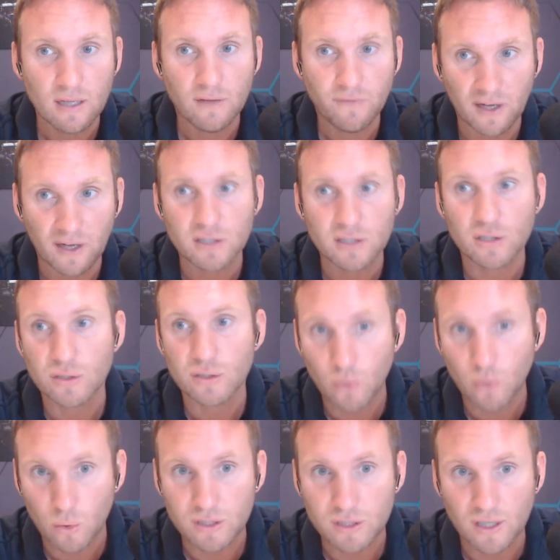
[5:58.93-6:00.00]
fix
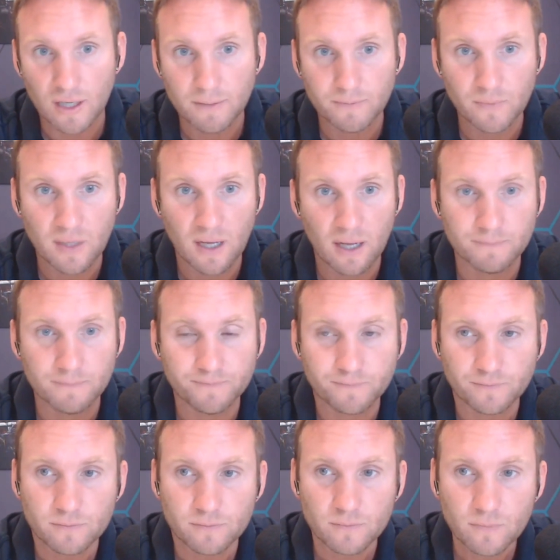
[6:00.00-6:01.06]
shorter
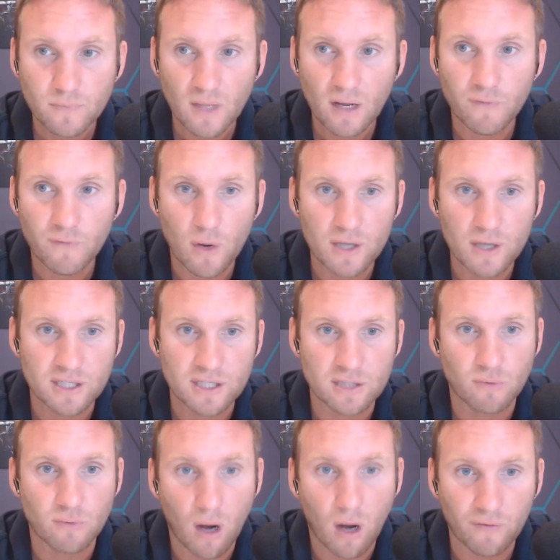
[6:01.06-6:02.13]
voyages
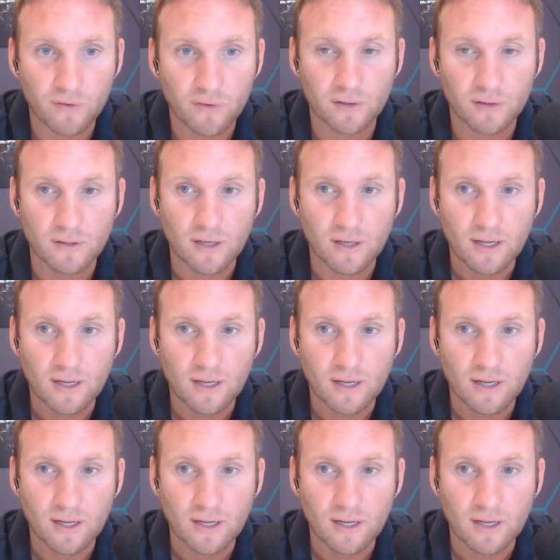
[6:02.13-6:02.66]
rather than